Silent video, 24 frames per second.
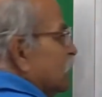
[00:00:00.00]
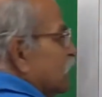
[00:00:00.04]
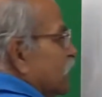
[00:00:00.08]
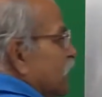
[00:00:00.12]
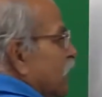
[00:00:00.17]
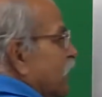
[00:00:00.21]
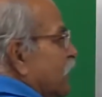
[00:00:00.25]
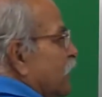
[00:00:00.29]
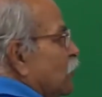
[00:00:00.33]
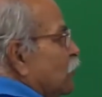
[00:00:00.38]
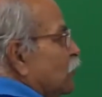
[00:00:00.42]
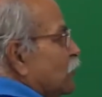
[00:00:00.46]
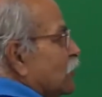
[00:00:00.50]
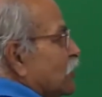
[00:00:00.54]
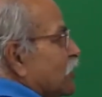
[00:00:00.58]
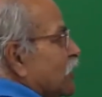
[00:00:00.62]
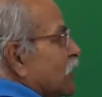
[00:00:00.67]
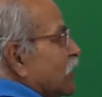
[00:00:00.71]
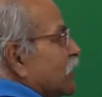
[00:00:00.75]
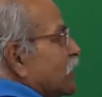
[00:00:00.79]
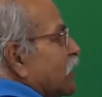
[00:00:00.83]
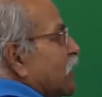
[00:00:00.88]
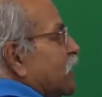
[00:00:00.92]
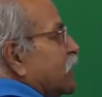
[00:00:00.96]
and you
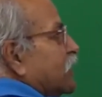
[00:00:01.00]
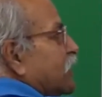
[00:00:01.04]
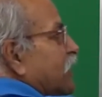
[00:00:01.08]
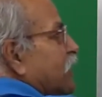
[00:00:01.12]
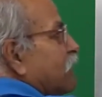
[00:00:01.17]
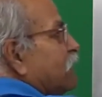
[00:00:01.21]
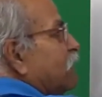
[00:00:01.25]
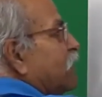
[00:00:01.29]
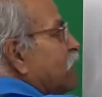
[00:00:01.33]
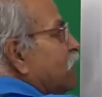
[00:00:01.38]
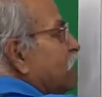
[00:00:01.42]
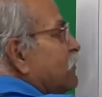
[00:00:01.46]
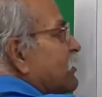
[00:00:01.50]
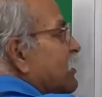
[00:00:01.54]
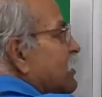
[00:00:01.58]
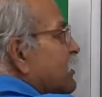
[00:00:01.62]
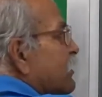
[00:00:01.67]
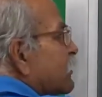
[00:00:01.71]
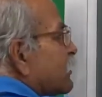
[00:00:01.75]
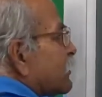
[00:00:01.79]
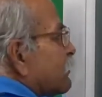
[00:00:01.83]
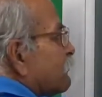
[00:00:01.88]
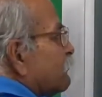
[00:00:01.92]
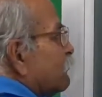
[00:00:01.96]
say that
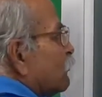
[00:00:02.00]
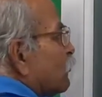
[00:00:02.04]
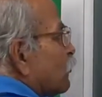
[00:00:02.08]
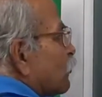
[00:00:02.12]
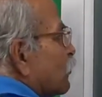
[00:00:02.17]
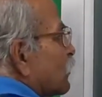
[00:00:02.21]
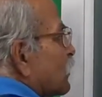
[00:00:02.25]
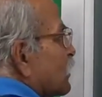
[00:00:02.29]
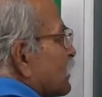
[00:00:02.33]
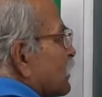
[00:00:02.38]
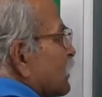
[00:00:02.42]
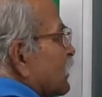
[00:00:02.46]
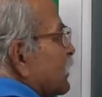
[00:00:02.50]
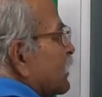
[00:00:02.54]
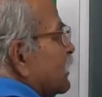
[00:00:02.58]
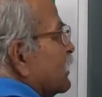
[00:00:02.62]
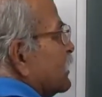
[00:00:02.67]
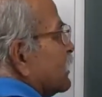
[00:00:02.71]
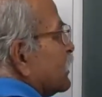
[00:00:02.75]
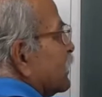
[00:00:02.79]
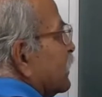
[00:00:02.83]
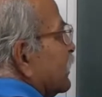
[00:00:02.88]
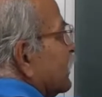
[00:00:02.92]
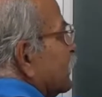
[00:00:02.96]
everywhere the force
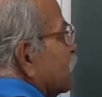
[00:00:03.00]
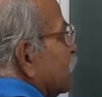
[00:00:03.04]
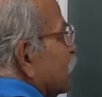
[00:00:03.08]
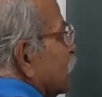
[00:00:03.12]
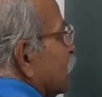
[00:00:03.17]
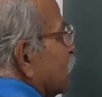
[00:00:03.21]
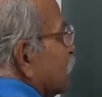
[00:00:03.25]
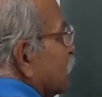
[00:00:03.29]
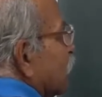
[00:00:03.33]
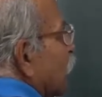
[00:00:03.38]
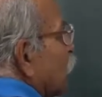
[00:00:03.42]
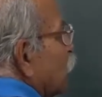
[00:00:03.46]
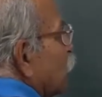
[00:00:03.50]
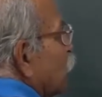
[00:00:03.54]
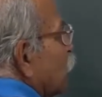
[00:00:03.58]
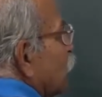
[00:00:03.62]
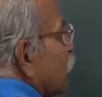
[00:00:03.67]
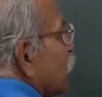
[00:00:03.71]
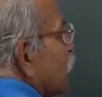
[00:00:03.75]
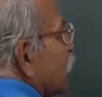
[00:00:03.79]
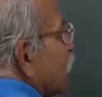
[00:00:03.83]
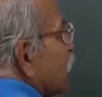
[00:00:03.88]
is in downward